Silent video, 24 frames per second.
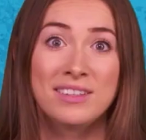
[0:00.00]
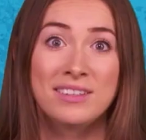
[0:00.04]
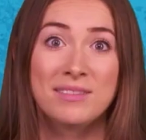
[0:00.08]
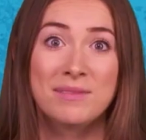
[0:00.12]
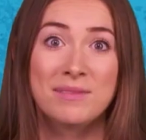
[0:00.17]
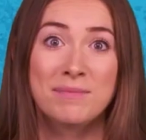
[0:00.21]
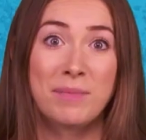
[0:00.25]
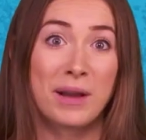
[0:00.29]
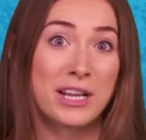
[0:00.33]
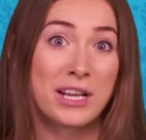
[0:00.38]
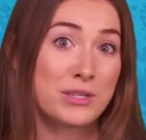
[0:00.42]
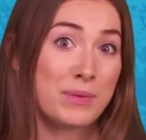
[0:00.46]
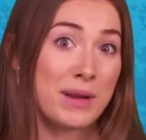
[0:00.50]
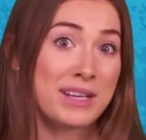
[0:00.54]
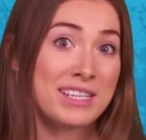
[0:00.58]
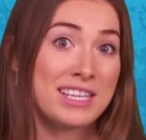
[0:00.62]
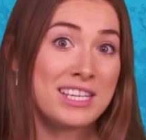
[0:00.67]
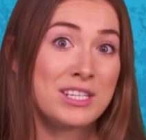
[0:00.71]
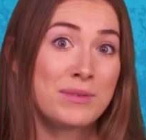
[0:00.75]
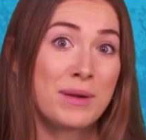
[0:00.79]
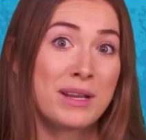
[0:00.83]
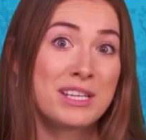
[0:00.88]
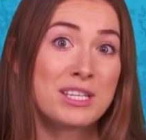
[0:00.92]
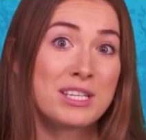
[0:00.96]
By
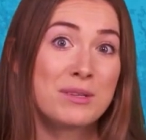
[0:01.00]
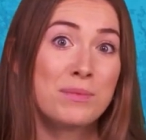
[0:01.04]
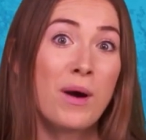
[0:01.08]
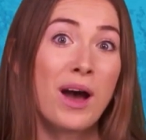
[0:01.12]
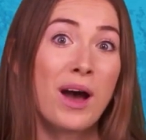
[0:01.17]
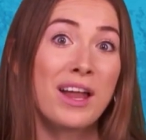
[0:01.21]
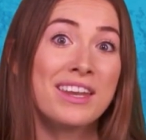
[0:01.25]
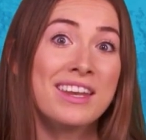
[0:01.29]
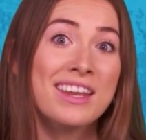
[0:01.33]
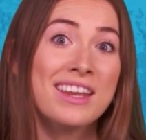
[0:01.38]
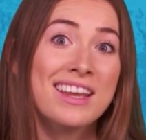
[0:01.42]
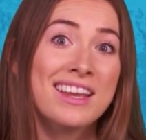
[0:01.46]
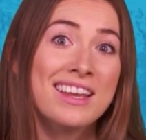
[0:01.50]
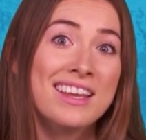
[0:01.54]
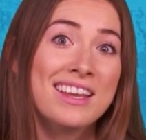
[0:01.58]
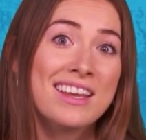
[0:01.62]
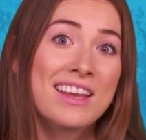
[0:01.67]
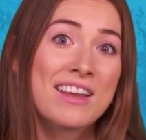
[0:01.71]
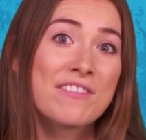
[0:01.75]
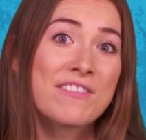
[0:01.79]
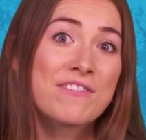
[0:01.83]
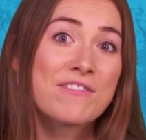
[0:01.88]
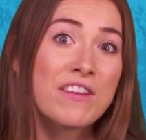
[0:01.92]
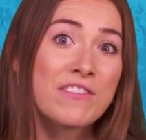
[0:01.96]
2021,
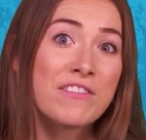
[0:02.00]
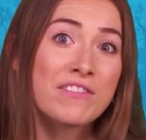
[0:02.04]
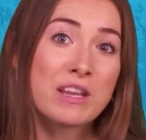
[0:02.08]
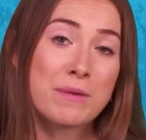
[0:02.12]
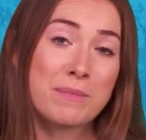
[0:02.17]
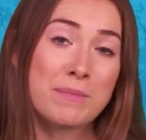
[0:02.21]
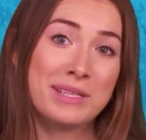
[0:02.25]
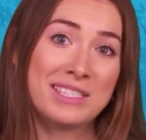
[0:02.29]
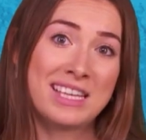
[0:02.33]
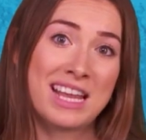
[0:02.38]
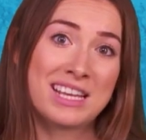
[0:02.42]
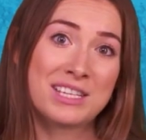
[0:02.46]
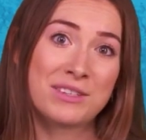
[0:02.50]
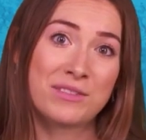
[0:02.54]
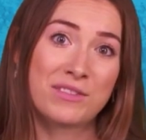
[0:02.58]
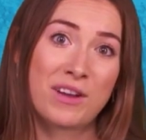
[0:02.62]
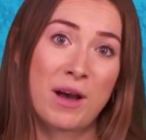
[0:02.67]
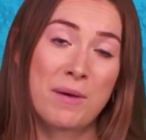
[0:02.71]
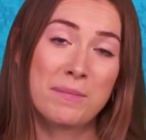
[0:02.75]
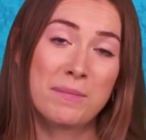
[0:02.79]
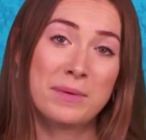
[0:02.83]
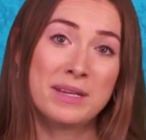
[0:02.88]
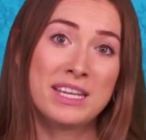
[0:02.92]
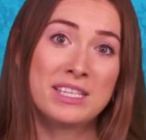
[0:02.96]
50% of
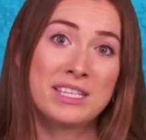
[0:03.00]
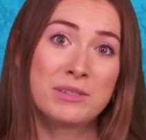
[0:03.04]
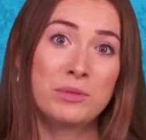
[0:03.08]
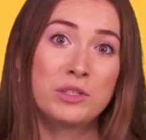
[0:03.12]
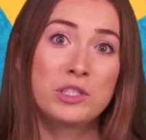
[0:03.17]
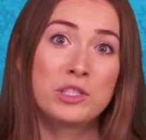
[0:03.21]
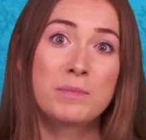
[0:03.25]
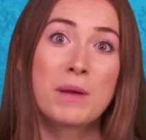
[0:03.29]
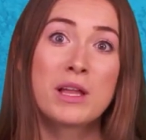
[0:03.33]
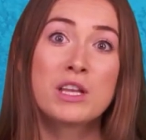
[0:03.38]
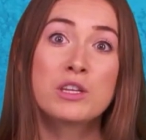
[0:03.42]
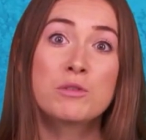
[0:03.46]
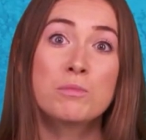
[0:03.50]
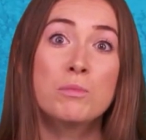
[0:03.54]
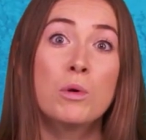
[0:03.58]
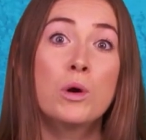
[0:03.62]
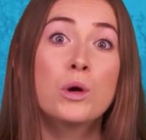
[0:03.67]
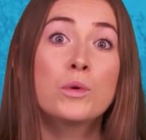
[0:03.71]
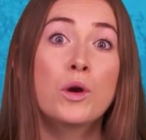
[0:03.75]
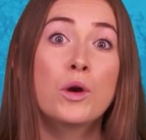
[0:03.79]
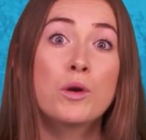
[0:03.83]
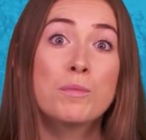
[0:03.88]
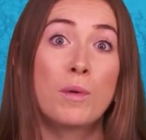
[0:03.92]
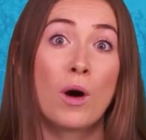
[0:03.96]
companies will spend
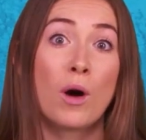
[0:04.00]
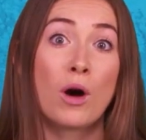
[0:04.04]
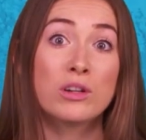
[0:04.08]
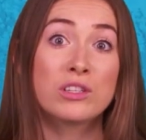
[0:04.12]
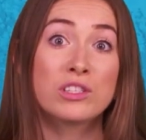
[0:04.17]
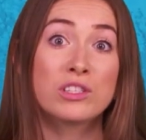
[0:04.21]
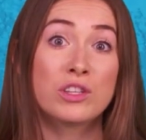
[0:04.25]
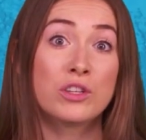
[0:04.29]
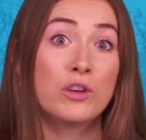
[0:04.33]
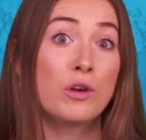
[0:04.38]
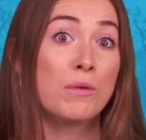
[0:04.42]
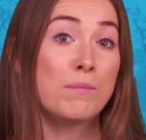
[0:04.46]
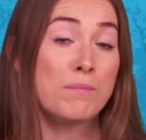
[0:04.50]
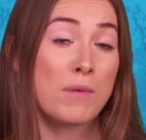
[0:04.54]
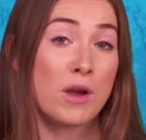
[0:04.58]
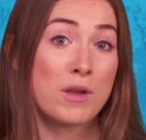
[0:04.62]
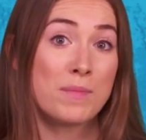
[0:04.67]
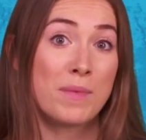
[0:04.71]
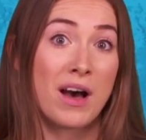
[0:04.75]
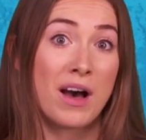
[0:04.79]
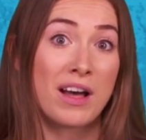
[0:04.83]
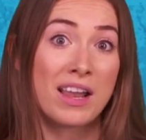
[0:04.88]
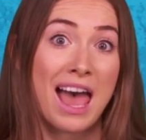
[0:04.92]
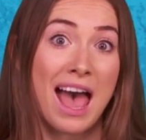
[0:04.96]
more on bots than on
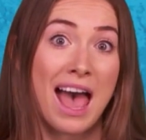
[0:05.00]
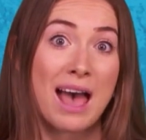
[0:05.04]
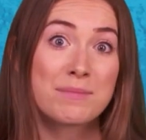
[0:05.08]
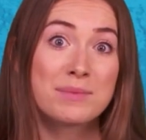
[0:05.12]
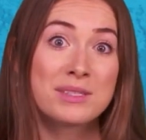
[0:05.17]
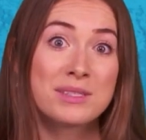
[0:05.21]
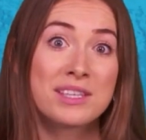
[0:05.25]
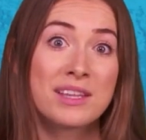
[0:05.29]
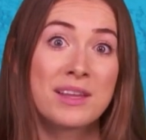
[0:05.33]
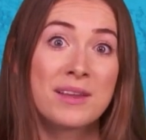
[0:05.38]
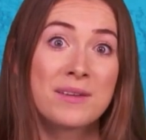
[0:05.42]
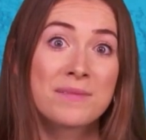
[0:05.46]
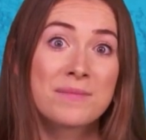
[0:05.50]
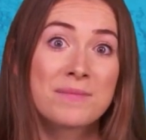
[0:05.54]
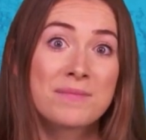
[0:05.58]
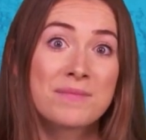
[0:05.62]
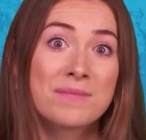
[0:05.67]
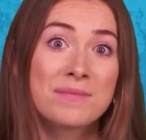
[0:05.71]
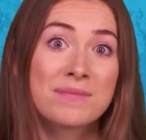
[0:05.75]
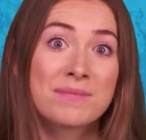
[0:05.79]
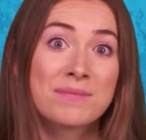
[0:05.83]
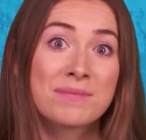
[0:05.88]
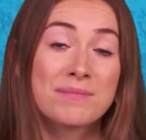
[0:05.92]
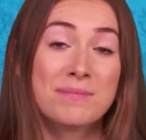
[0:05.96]
mobile apps.
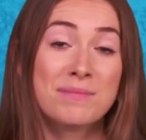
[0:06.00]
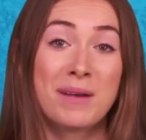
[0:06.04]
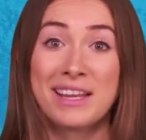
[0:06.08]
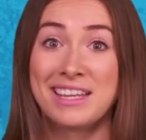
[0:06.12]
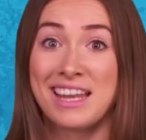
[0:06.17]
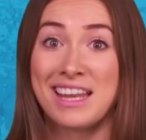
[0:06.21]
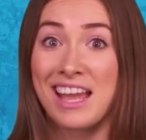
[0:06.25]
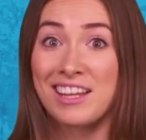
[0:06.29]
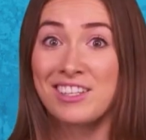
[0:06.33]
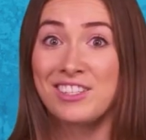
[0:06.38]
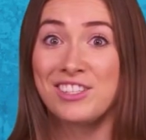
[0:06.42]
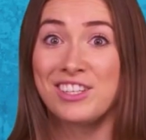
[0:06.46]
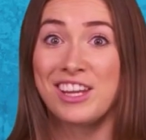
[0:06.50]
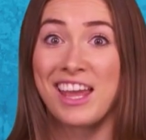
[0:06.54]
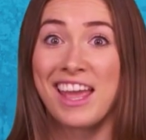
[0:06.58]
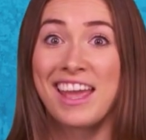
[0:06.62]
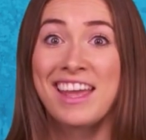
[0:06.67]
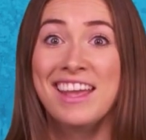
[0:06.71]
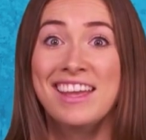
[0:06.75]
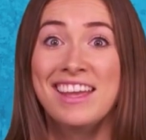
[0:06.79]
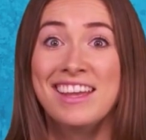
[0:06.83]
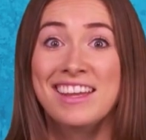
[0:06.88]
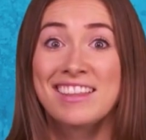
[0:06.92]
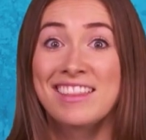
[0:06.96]
By next
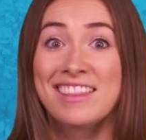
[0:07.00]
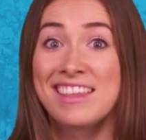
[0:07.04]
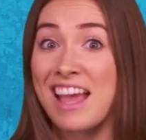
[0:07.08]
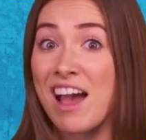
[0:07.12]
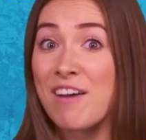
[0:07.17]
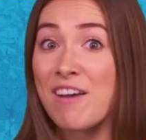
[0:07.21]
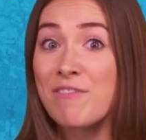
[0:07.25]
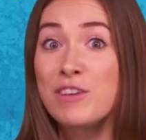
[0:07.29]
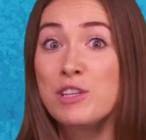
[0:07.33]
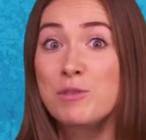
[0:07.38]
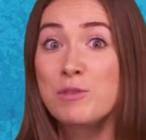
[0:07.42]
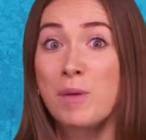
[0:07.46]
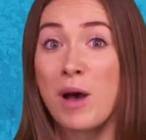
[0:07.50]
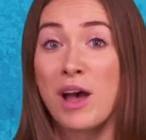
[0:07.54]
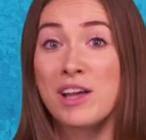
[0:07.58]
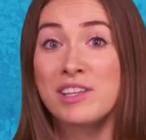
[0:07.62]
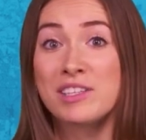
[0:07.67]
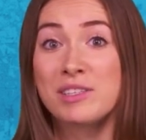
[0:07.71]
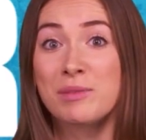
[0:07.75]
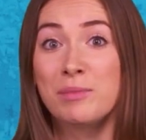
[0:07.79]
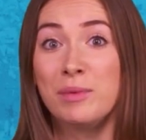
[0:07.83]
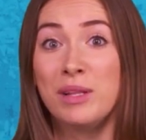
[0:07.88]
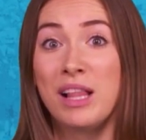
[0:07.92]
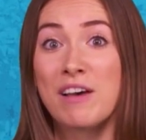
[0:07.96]
year, the average
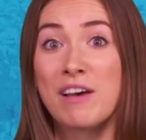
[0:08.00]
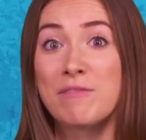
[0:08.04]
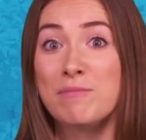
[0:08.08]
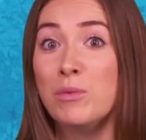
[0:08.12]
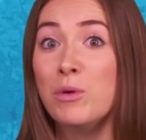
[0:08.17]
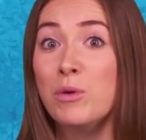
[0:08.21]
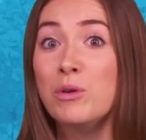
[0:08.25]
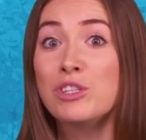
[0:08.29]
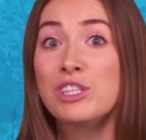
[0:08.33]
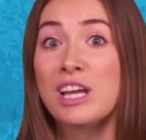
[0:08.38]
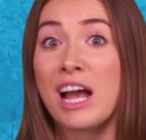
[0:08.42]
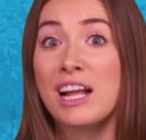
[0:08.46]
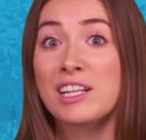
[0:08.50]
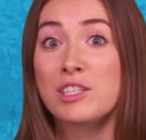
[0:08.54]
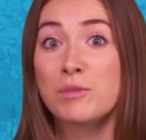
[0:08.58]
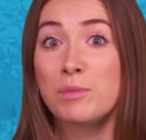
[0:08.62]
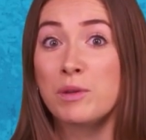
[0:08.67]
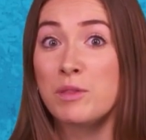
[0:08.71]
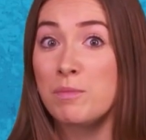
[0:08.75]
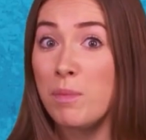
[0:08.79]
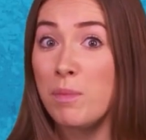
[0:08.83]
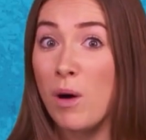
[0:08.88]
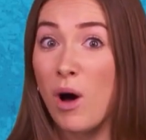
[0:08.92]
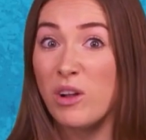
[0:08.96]
person will have more chats
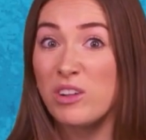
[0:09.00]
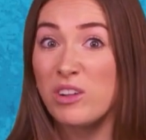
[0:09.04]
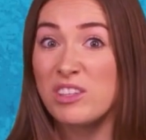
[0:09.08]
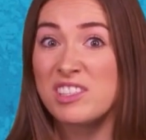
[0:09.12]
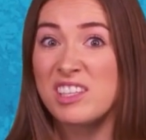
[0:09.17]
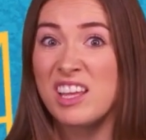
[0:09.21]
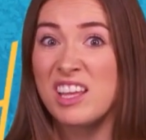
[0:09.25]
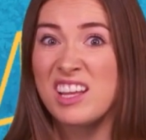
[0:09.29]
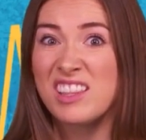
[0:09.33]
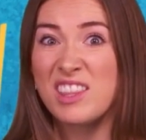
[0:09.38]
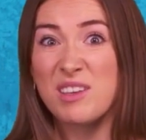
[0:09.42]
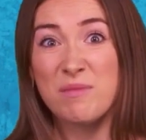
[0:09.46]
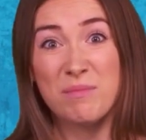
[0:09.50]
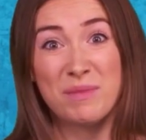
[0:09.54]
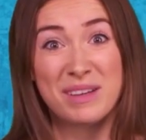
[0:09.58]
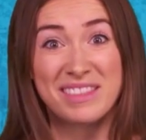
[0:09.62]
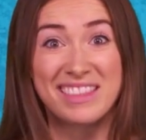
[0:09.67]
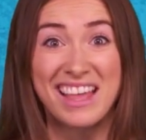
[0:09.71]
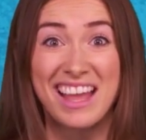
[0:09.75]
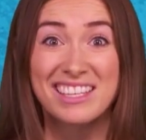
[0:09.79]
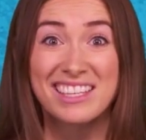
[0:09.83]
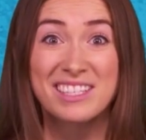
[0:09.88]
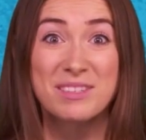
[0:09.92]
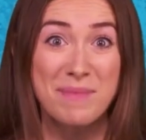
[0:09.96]
with bots than
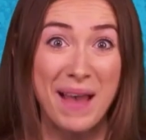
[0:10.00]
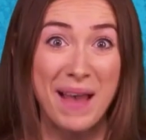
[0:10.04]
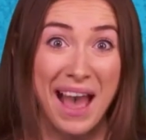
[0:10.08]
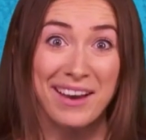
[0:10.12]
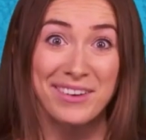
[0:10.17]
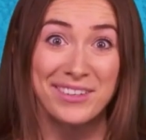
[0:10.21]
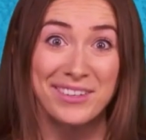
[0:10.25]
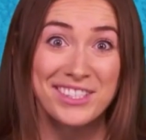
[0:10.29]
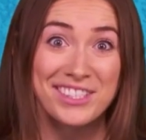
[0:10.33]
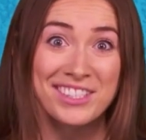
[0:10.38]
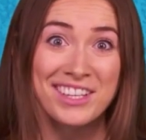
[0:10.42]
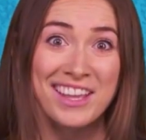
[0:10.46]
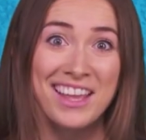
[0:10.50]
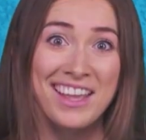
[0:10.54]
with their spouse.